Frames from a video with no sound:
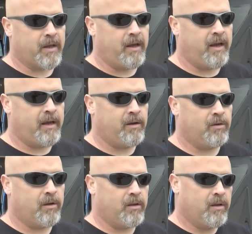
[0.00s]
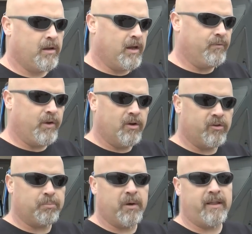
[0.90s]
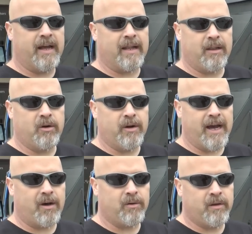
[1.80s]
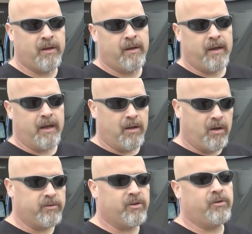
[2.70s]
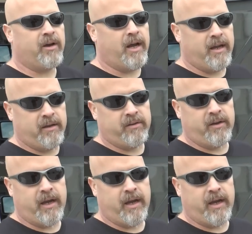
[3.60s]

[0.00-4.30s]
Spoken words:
and if you don't spread that load out and also tie into